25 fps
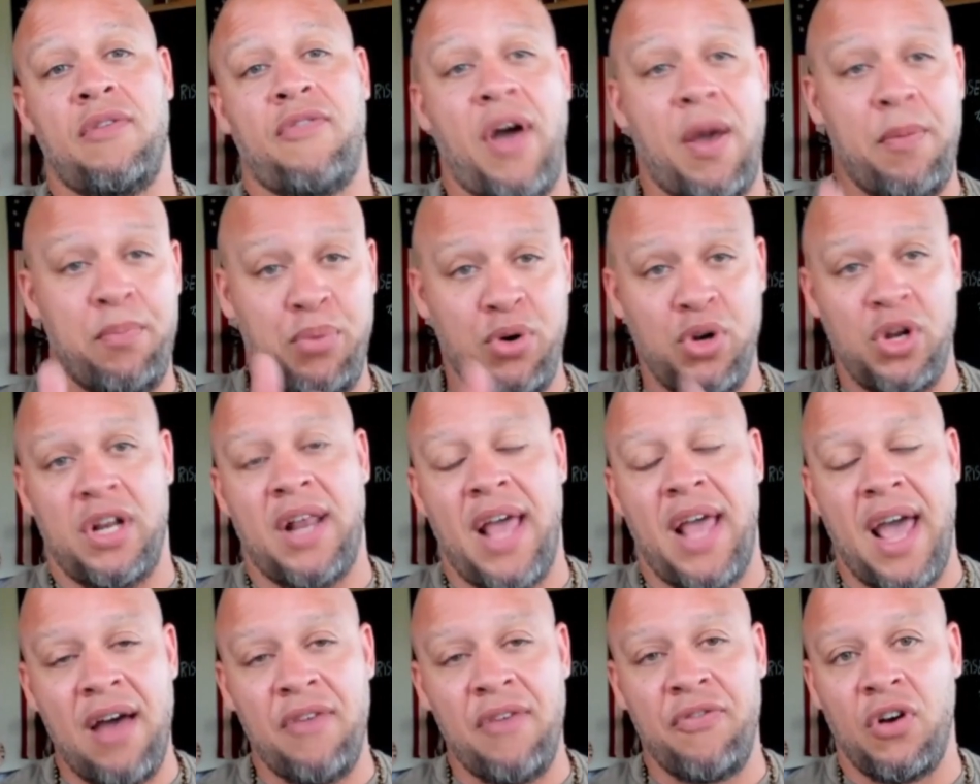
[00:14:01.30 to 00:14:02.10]
if I put
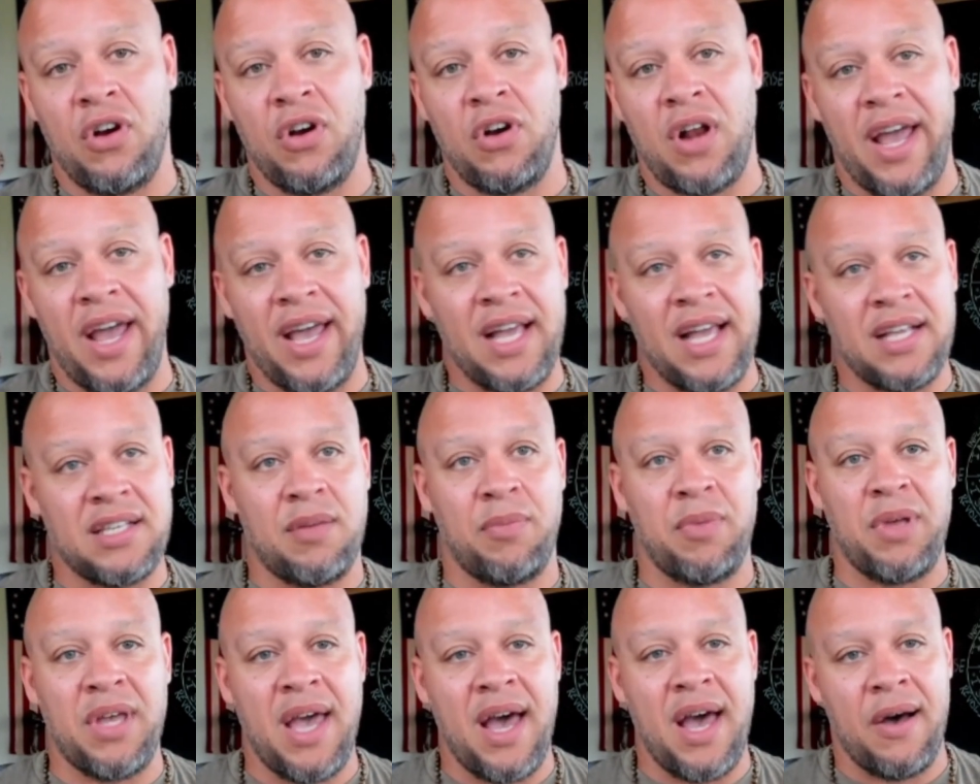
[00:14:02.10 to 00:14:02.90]
in effort, I get
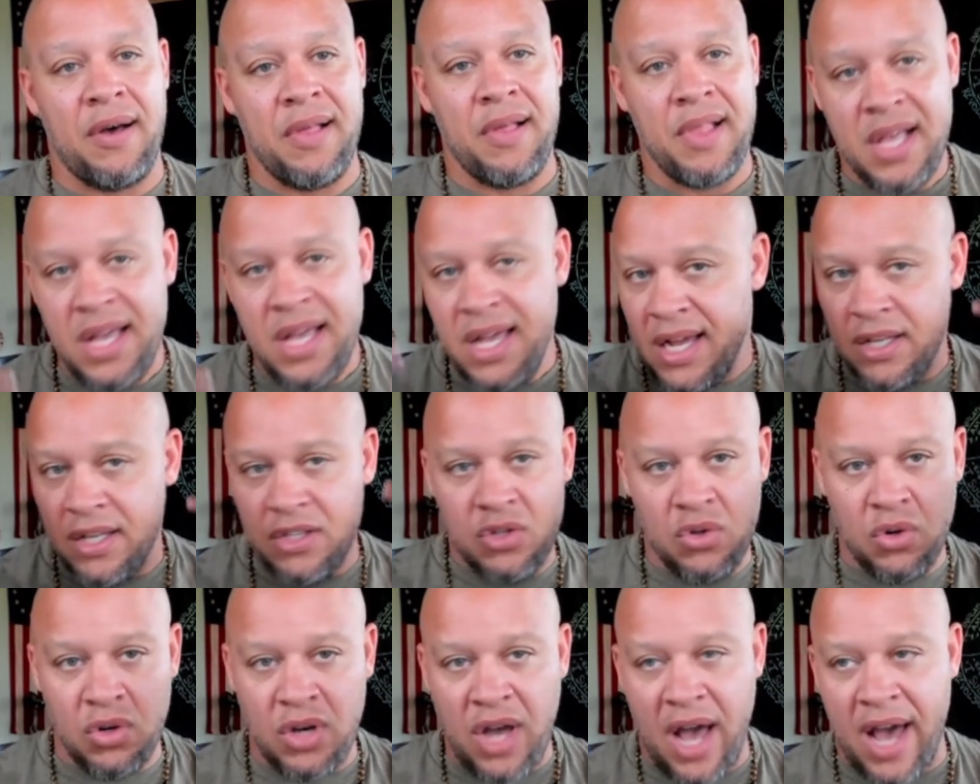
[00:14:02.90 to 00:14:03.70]
something out. And
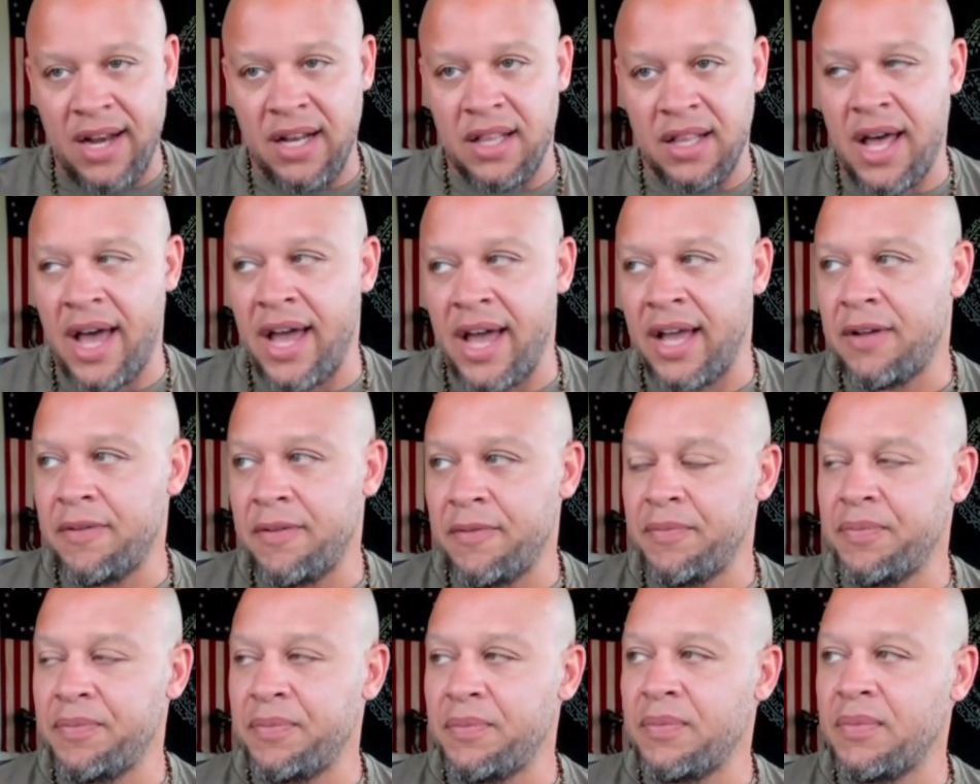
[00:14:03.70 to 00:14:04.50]
so it kind of like
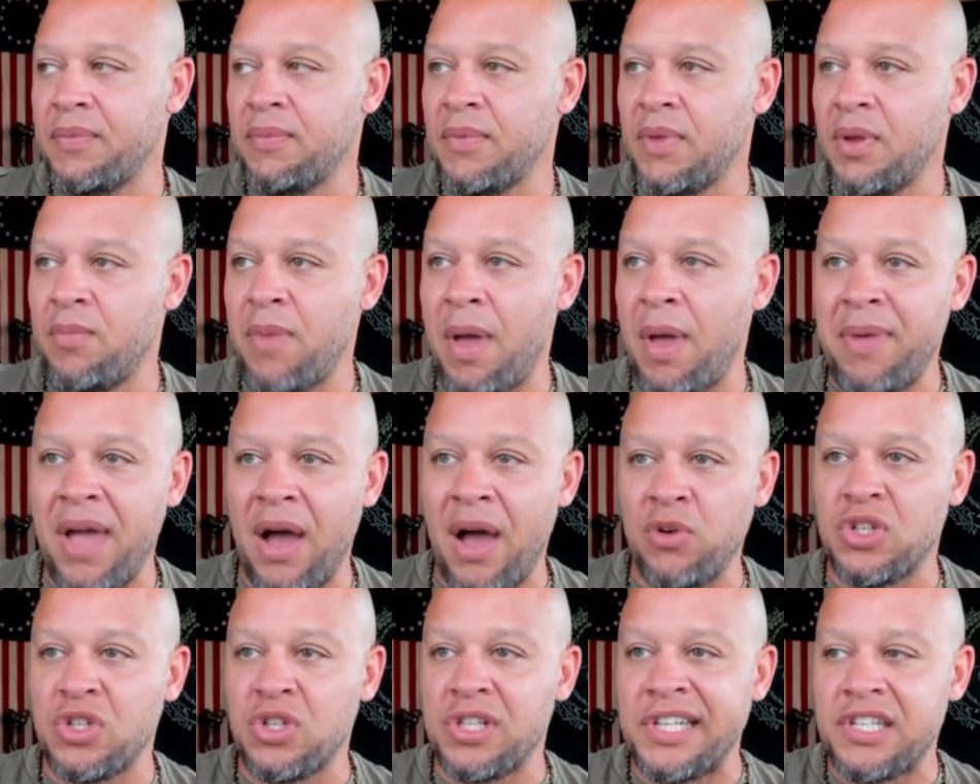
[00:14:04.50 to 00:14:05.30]
maybe I
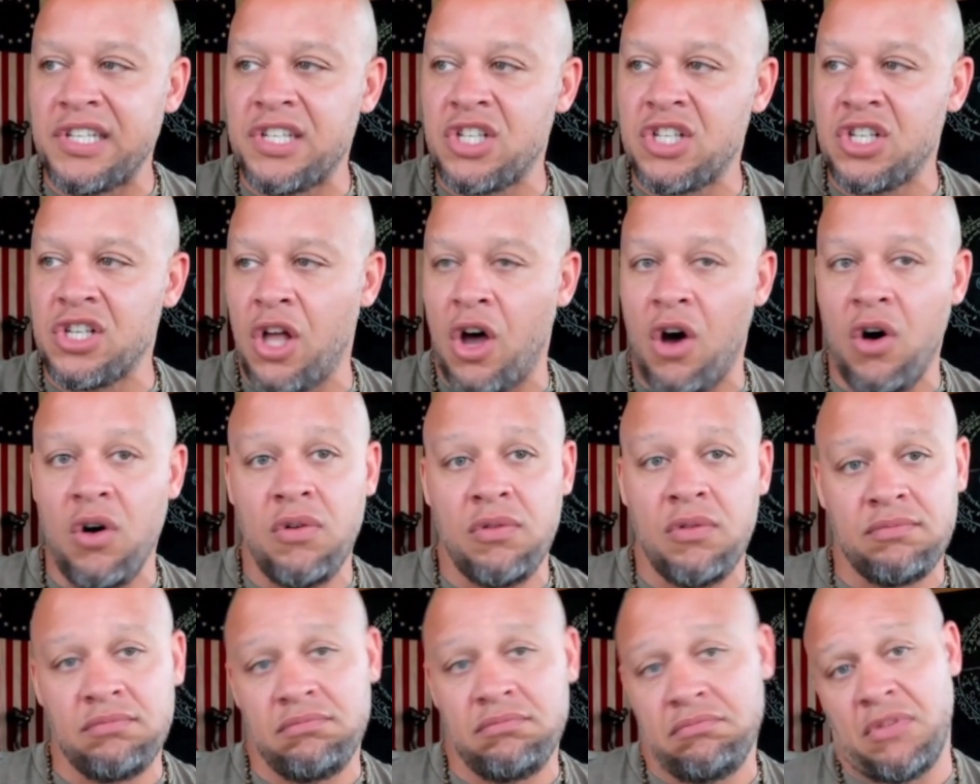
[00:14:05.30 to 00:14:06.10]
was a little
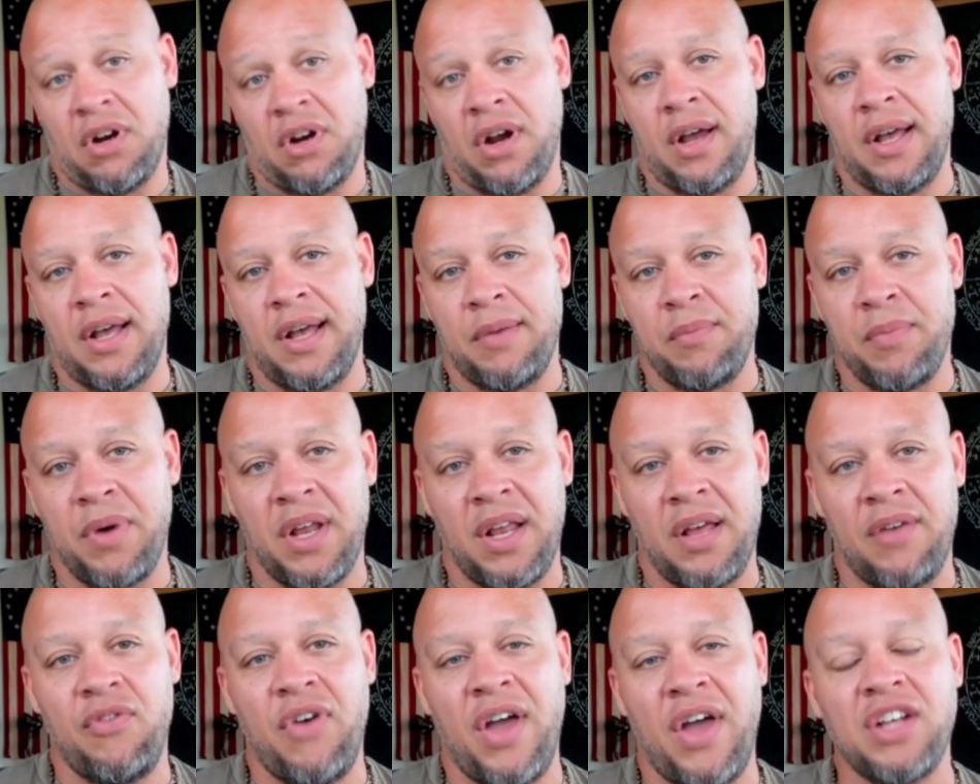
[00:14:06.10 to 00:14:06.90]
slow, right?
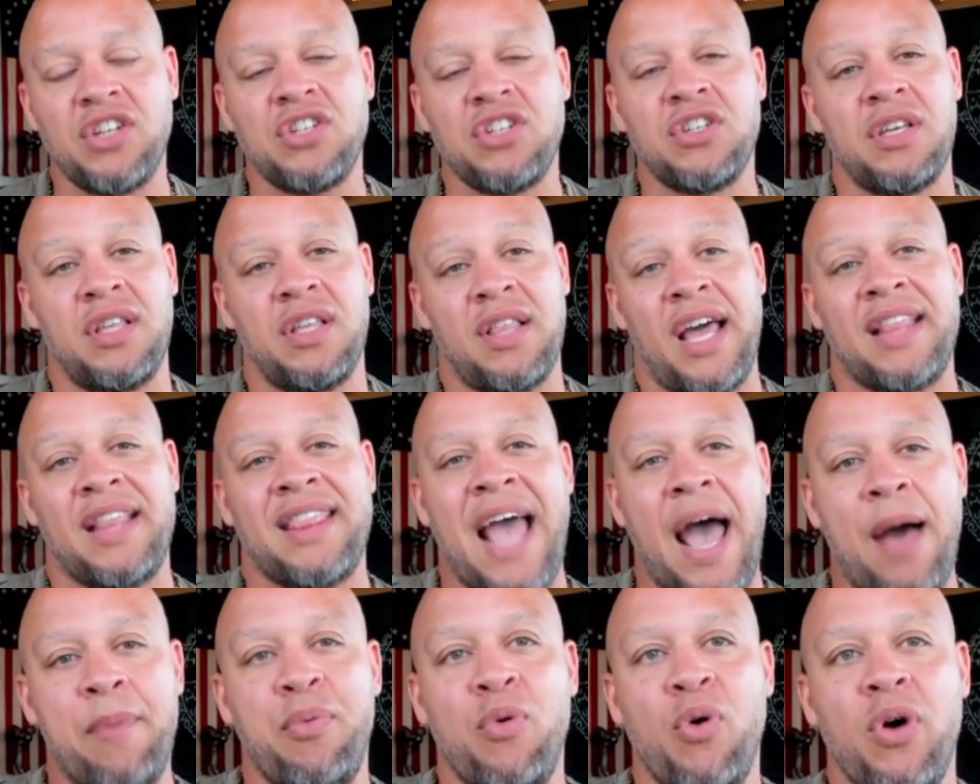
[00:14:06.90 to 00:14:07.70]
But eventually, at
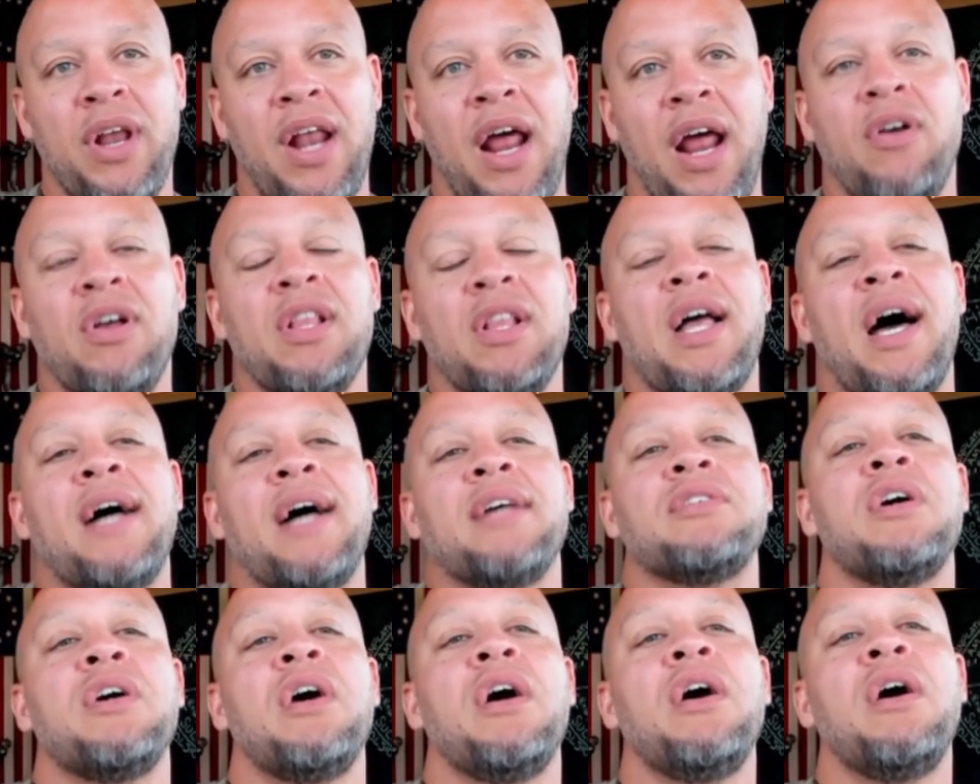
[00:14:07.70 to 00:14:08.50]
that point, I
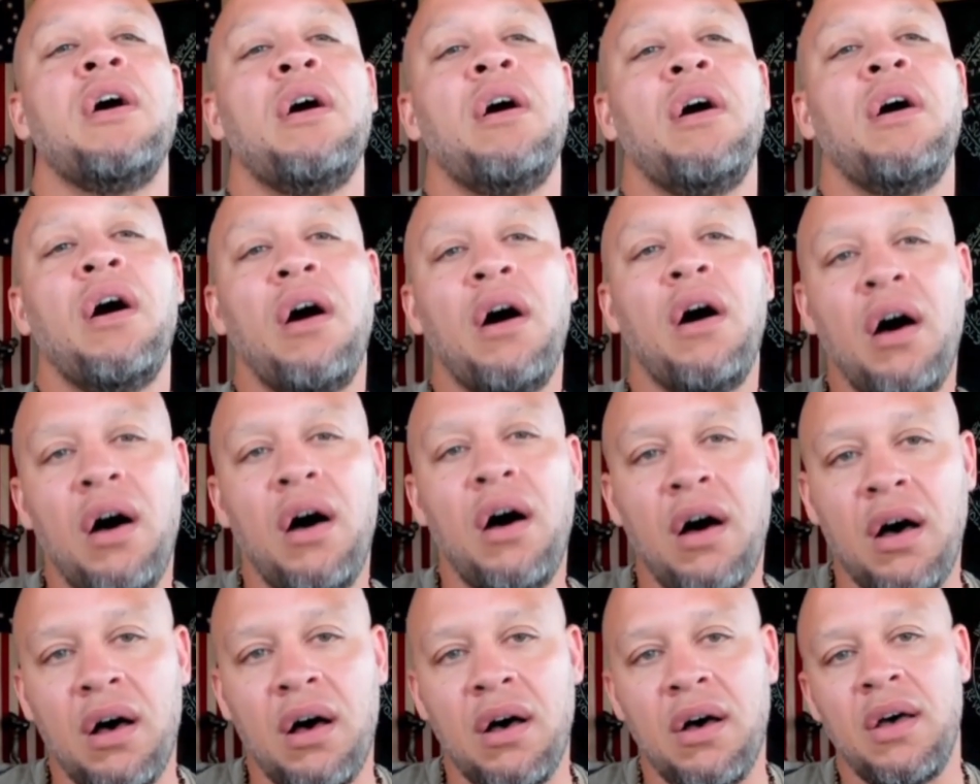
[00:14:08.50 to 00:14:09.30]
realized,
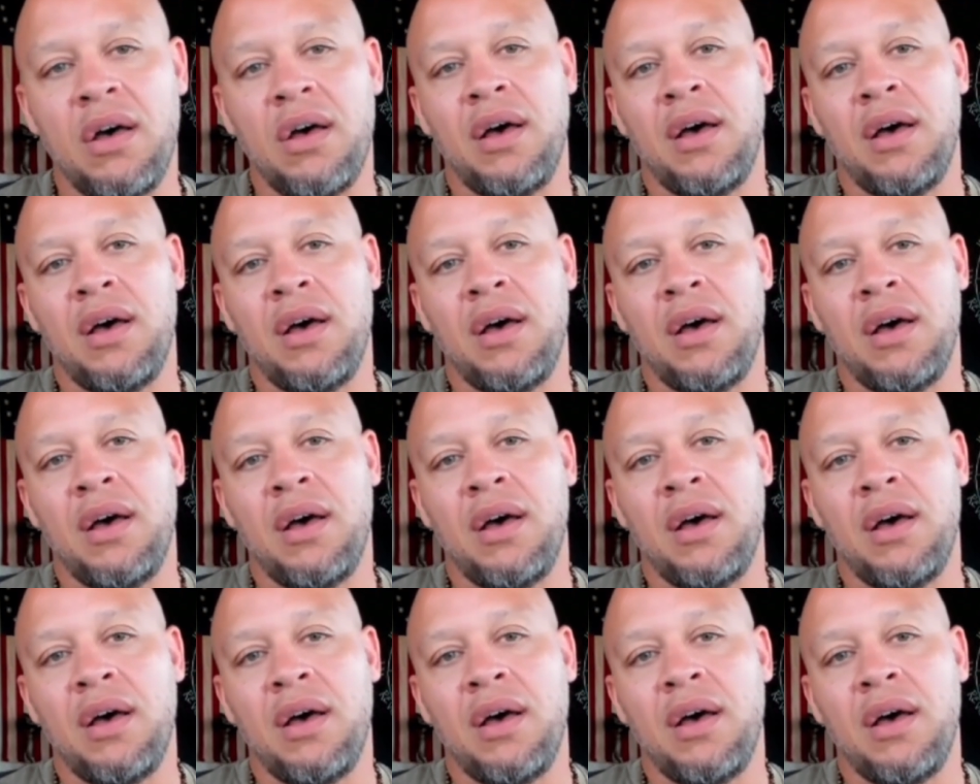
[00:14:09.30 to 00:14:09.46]
huh,